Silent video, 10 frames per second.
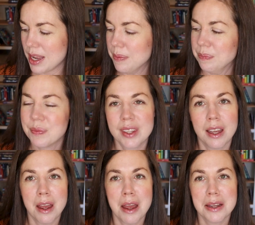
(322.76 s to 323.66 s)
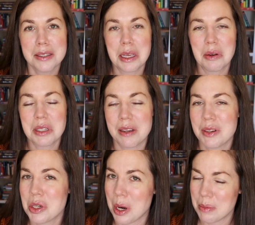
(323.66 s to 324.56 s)
one, Secrets of
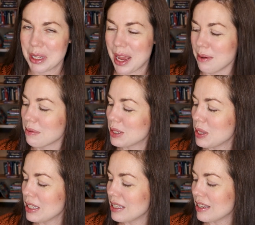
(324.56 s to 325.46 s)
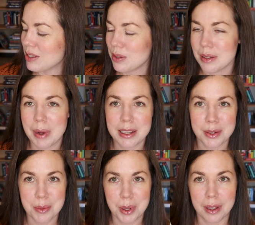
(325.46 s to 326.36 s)
a Charmed Life. So this is a Susan
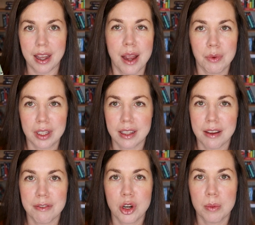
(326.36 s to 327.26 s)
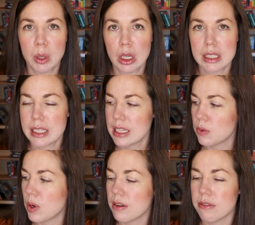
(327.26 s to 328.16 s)
Meisner book. I really love her books.
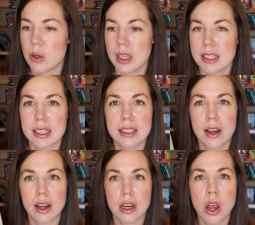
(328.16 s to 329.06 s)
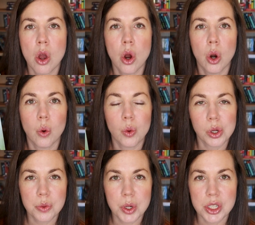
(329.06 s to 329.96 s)
This one focuses on
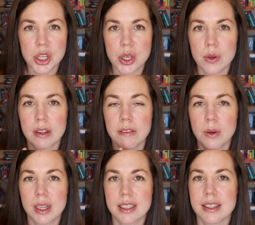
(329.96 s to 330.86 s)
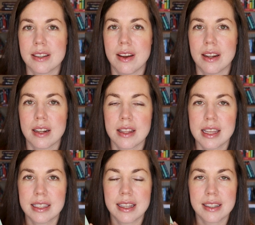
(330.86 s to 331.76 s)
World War II. It focuses on
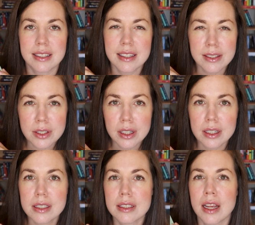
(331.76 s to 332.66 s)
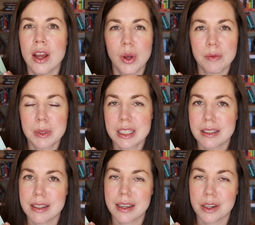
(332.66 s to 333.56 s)
these sisters who have been
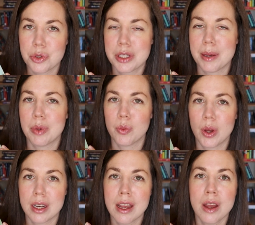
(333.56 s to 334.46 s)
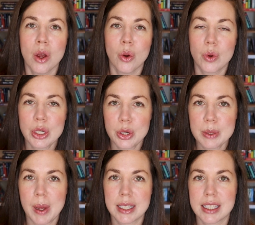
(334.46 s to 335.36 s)
sent to the countryside, but one
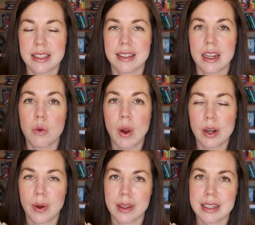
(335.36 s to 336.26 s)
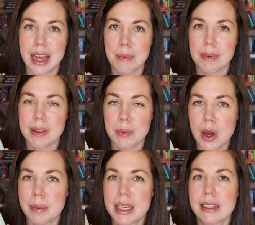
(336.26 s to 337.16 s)
returns back to the city right around the time of the
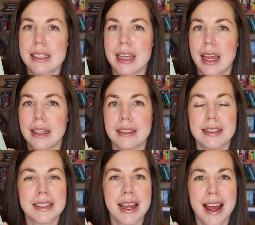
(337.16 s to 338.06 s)
bombings. And